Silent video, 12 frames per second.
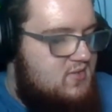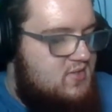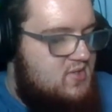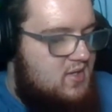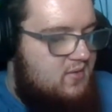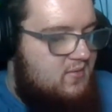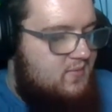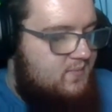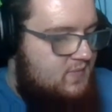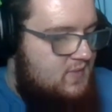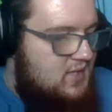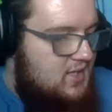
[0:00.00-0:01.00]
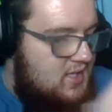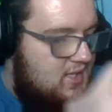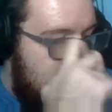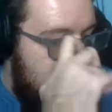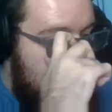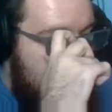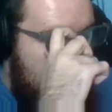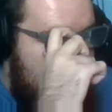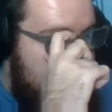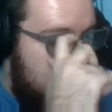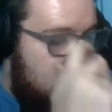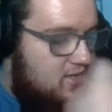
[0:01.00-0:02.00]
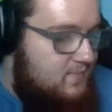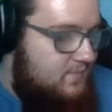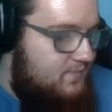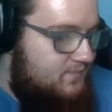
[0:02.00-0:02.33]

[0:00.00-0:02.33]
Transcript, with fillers: So you guys have a lot of time.